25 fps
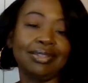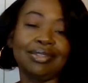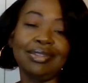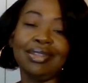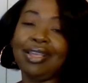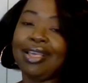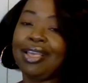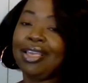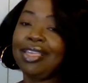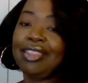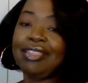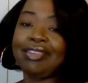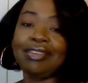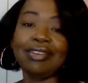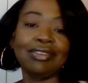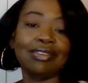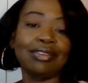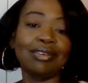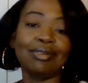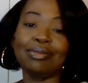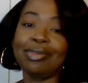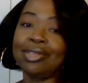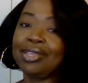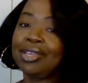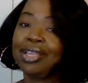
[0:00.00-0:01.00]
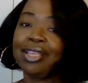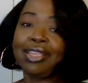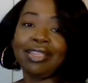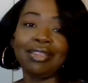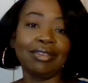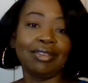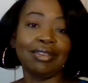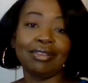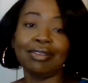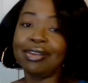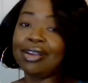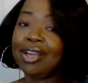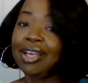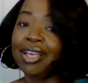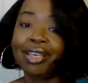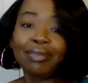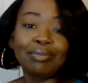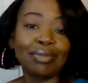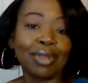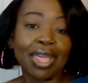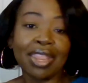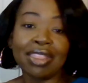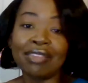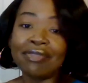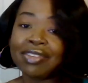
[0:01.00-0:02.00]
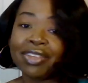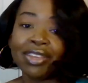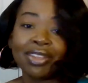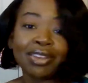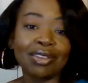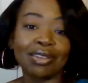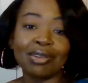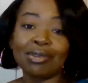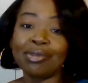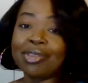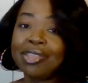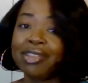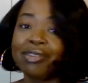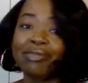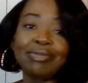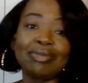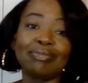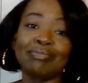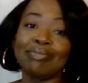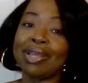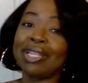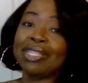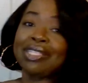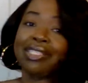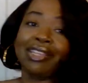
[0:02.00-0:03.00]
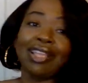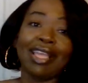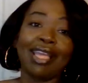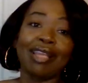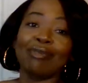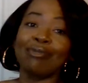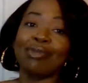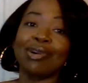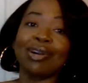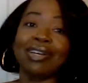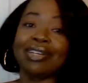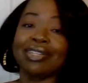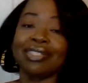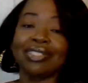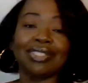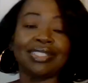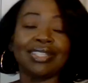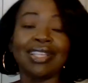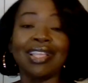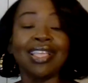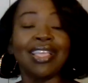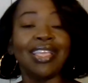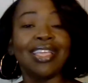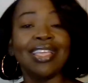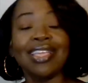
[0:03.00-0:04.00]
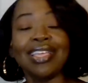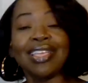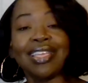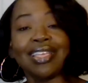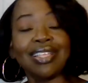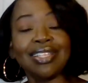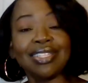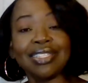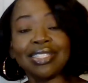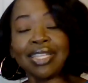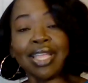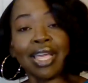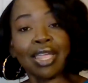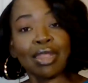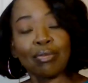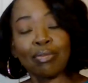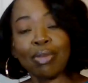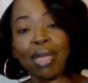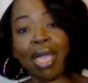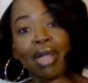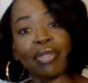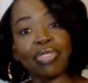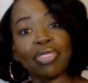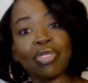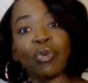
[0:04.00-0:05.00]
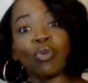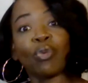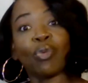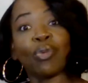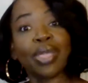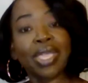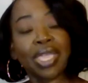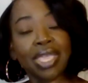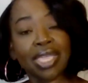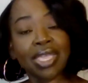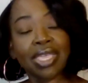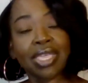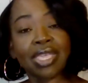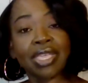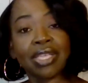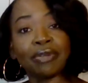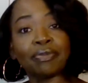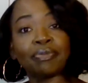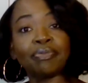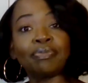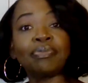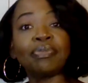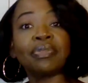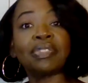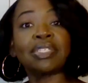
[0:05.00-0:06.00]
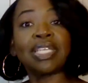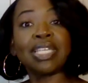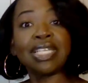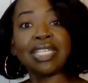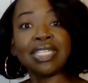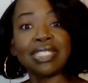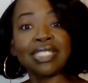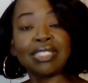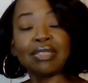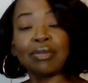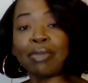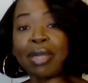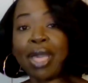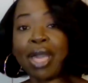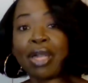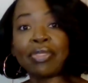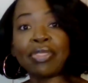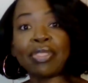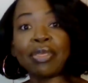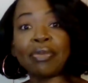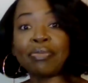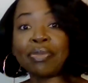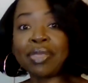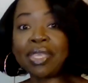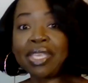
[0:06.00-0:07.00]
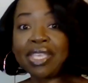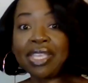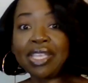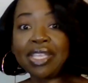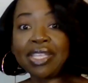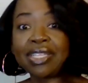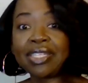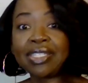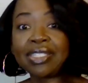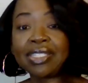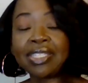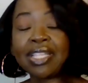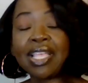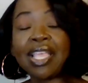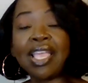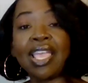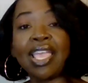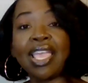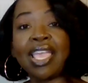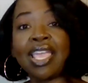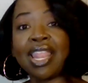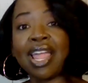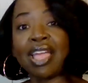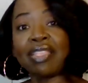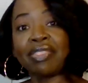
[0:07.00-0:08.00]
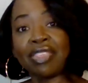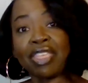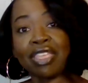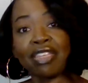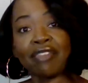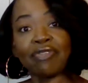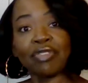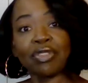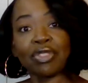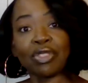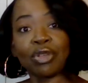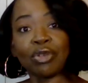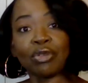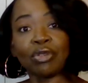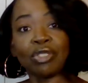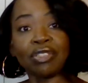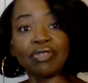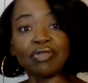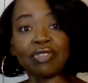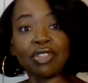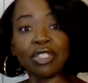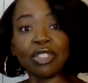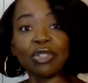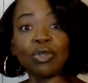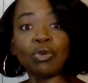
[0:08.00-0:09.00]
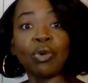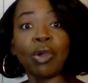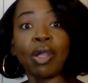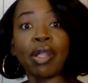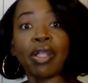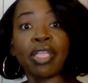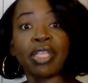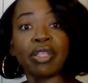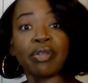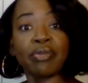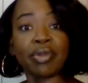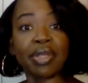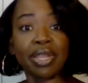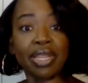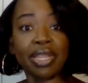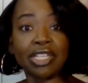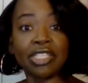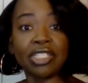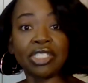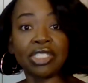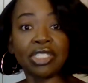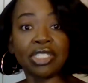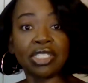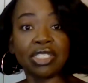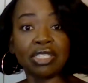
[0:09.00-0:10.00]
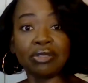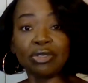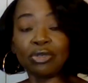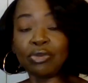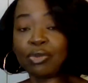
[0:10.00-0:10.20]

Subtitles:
I ain't even gonna go here. I'm not even gonna go here with my Jaguars. It's not about the win. It's about the peace. And I think for those of us who are in relationships,